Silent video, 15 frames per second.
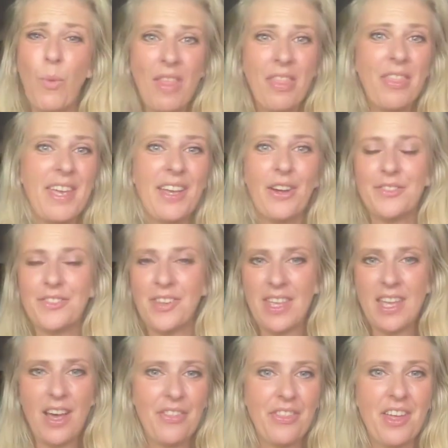one thing after
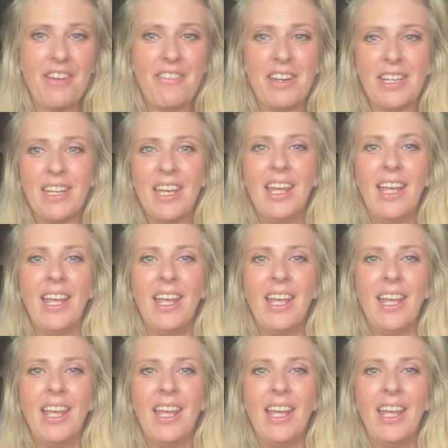the other, and